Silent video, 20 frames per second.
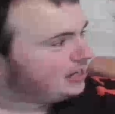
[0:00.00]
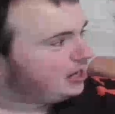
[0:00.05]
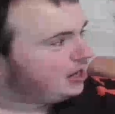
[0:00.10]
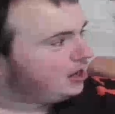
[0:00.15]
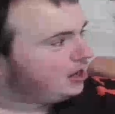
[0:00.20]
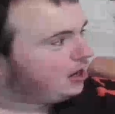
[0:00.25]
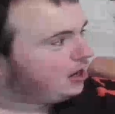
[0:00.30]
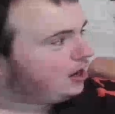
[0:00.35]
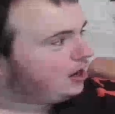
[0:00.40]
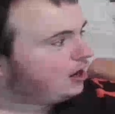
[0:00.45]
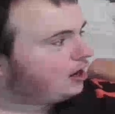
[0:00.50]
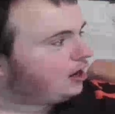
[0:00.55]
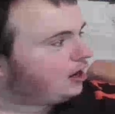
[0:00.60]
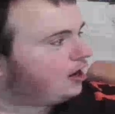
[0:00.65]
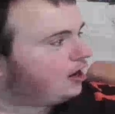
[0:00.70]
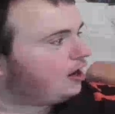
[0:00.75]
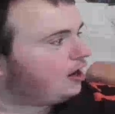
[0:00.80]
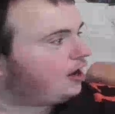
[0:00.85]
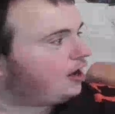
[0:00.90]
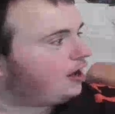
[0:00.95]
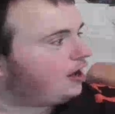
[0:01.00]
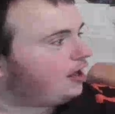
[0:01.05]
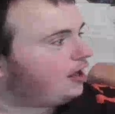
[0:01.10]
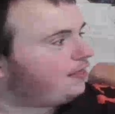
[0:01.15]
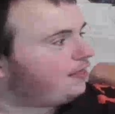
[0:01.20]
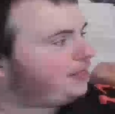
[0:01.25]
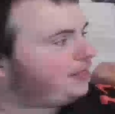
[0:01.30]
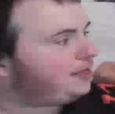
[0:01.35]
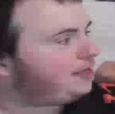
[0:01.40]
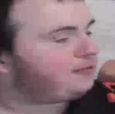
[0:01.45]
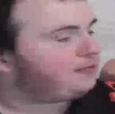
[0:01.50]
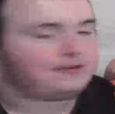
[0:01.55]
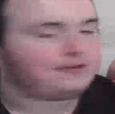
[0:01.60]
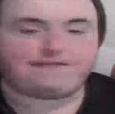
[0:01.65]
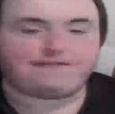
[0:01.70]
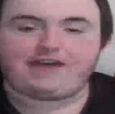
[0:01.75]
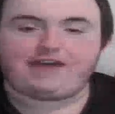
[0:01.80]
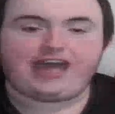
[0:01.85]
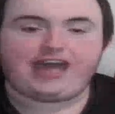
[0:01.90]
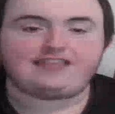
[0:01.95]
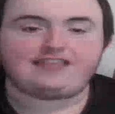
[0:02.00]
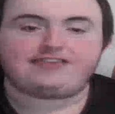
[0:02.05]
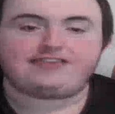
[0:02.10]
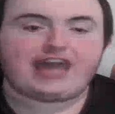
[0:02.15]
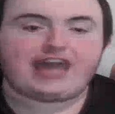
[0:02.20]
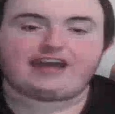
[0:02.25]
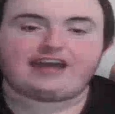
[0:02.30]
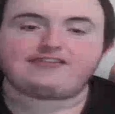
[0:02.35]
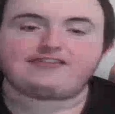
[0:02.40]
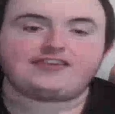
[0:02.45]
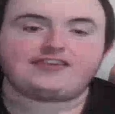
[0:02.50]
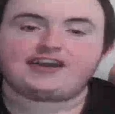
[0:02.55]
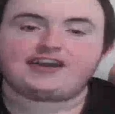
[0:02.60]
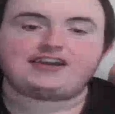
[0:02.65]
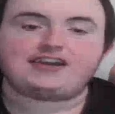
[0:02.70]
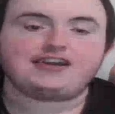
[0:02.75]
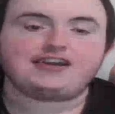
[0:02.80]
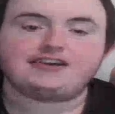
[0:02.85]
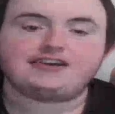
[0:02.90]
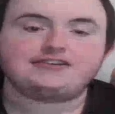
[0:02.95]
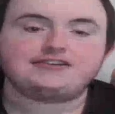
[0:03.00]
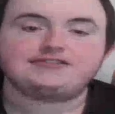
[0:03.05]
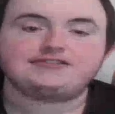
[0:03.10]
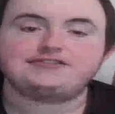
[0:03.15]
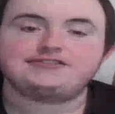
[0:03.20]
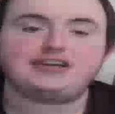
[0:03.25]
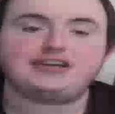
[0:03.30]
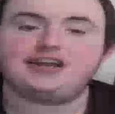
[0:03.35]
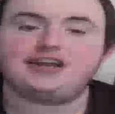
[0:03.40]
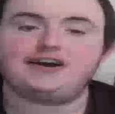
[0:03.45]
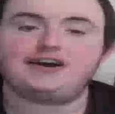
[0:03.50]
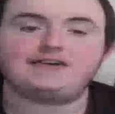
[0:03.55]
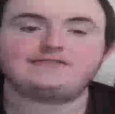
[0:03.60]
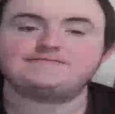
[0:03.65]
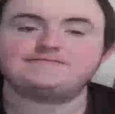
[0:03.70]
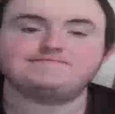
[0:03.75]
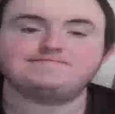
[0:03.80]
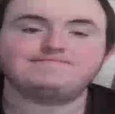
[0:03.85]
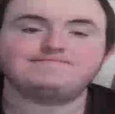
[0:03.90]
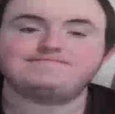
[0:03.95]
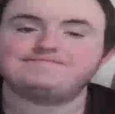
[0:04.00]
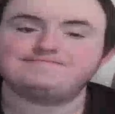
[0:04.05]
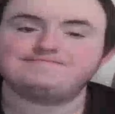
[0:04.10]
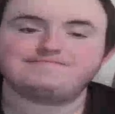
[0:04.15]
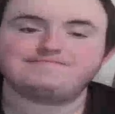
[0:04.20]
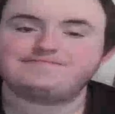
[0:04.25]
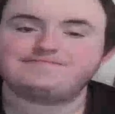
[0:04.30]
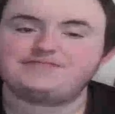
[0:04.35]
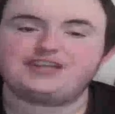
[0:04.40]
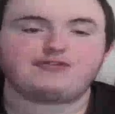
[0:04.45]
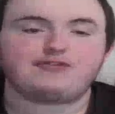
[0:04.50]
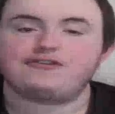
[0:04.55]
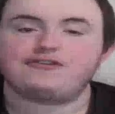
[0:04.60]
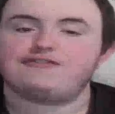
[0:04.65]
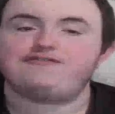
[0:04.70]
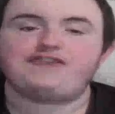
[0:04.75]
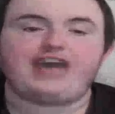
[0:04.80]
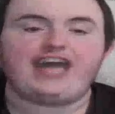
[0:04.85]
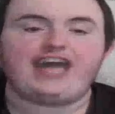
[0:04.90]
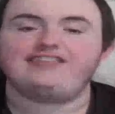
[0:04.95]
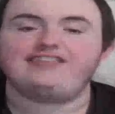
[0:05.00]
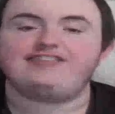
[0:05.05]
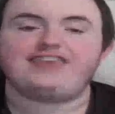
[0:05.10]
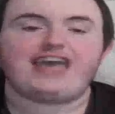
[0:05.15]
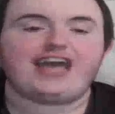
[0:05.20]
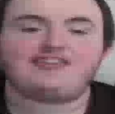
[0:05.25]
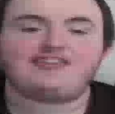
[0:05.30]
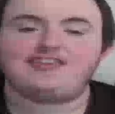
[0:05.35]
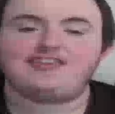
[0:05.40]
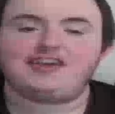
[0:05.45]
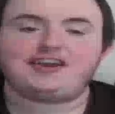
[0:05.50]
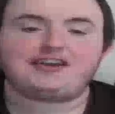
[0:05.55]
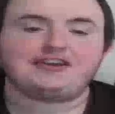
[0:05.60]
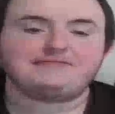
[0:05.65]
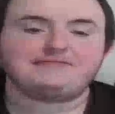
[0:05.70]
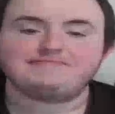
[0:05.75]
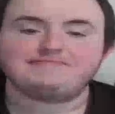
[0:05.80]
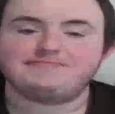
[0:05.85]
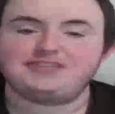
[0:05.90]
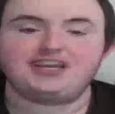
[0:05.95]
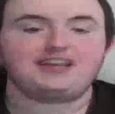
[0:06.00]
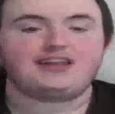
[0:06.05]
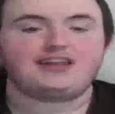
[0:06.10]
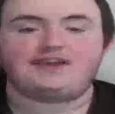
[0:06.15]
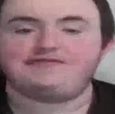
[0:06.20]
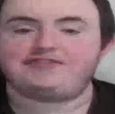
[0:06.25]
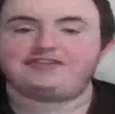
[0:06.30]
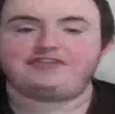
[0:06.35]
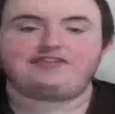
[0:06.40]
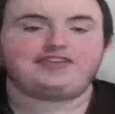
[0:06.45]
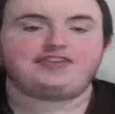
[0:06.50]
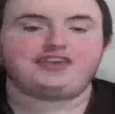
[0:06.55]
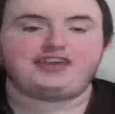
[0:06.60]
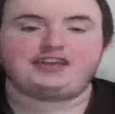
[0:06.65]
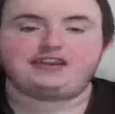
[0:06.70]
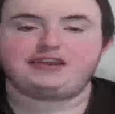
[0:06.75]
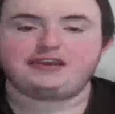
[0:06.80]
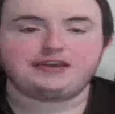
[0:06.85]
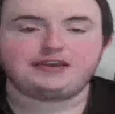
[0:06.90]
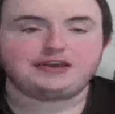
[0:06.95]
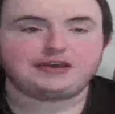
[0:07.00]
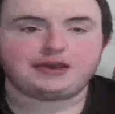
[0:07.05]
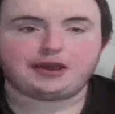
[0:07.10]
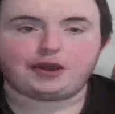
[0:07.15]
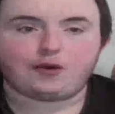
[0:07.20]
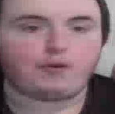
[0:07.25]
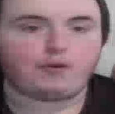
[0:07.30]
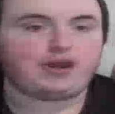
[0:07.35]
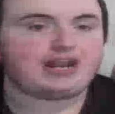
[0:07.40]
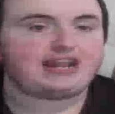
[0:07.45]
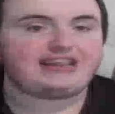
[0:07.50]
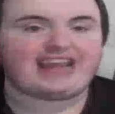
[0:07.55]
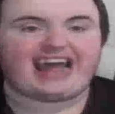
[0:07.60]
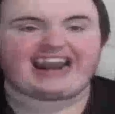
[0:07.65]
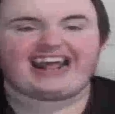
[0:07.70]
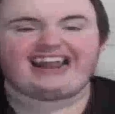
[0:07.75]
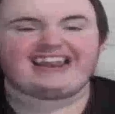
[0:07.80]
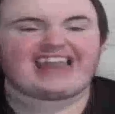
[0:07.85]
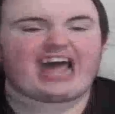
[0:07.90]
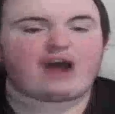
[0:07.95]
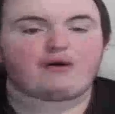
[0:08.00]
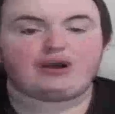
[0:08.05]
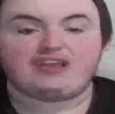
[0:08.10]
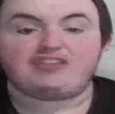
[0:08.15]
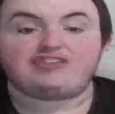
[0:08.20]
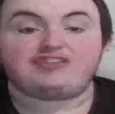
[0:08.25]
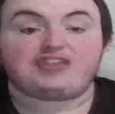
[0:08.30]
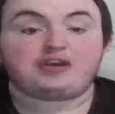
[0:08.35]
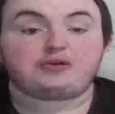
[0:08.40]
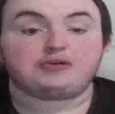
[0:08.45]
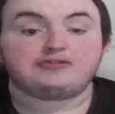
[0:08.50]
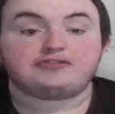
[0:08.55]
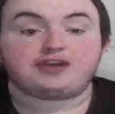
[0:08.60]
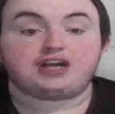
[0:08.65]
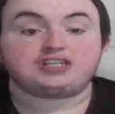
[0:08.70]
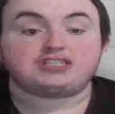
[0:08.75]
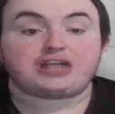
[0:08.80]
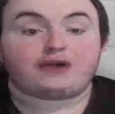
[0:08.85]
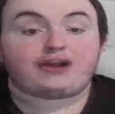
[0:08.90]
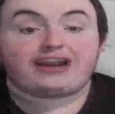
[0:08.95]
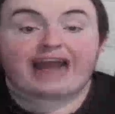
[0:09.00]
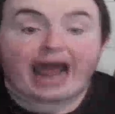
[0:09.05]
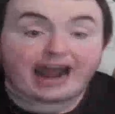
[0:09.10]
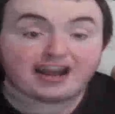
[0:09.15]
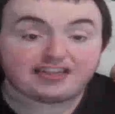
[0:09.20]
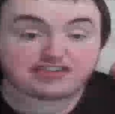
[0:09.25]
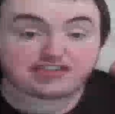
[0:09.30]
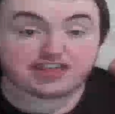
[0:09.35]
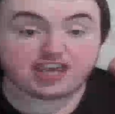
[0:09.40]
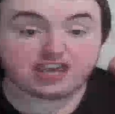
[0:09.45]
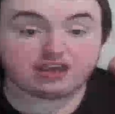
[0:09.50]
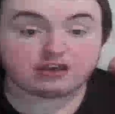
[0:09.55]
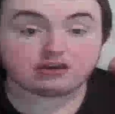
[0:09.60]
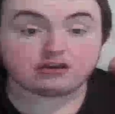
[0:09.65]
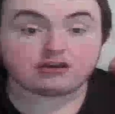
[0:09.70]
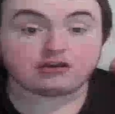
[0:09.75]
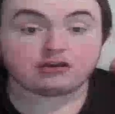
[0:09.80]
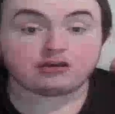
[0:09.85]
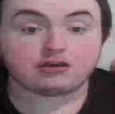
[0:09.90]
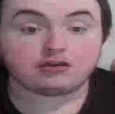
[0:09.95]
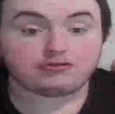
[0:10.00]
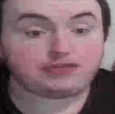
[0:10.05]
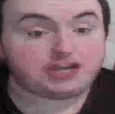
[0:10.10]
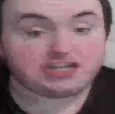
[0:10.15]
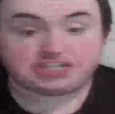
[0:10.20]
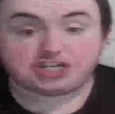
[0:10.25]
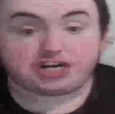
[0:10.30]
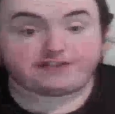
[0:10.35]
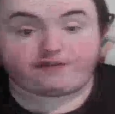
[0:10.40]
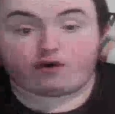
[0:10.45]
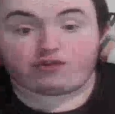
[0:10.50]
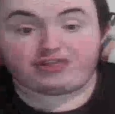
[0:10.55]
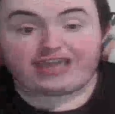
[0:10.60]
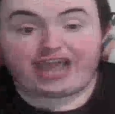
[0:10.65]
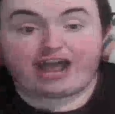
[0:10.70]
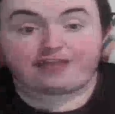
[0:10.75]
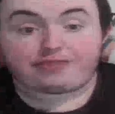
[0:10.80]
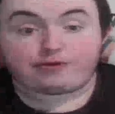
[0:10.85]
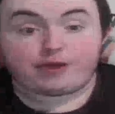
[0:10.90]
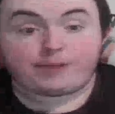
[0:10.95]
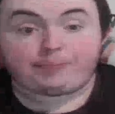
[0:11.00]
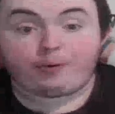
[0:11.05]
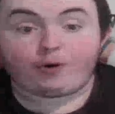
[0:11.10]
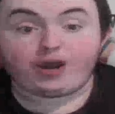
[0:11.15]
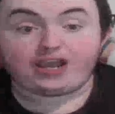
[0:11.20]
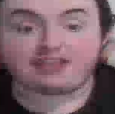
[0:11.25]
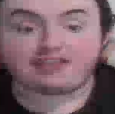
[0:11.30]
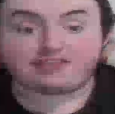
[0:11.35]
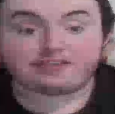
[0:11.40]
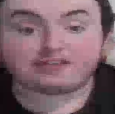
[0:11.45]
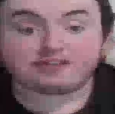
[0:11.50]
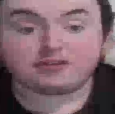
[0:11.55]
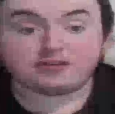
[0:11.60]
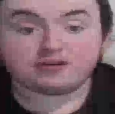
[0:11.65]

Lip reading: Oh, this was fantastic. You know, this was fantastic. You love to see it. We did not allow a single touchdown. And honestly, they should have only had 3 points.